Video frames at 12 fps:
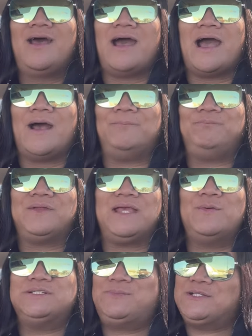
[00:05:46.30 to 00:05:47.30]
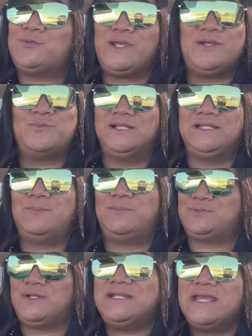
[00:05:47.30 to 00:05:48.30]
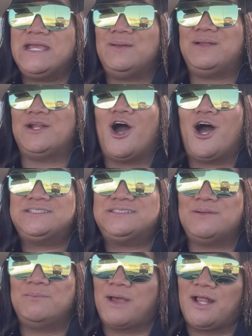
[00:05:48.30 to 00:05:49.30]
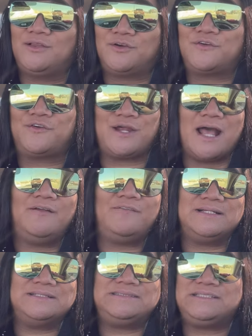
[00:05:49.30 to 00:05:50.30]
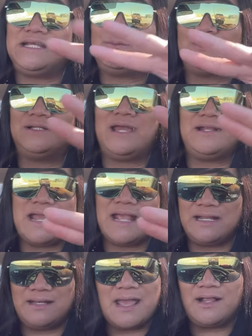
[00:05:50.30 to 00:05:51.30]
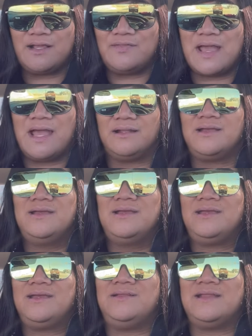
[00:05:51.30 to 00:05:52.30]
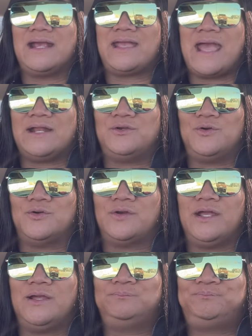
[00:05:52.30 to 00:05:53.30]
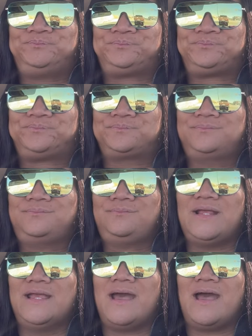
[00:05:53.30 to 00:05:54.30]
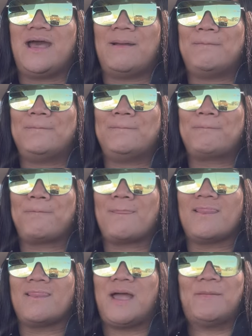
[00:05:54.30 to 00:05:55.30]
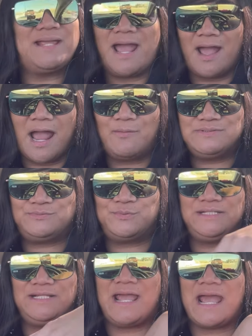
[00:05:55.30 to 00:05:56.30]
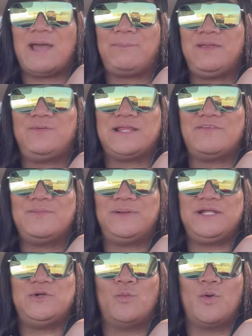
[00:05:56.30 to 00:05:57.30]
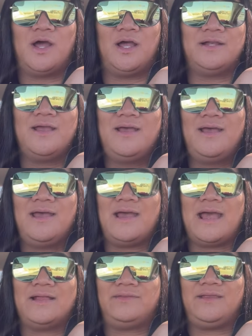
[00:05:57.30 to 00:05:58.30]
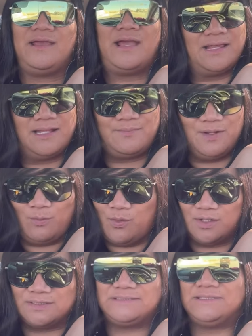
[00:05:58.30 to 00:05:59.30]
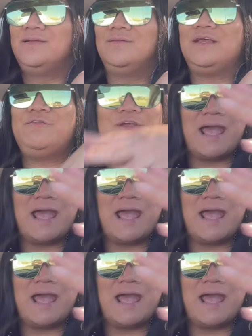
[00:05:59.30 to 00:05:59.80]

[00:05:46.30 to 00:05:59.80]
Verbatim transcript: Um, it was between really between him and Austin Butler for Elvis. They were like neck and neck in that in that category. Um, but yeah, I was really happy with everybody who won at the Academy Awards. If you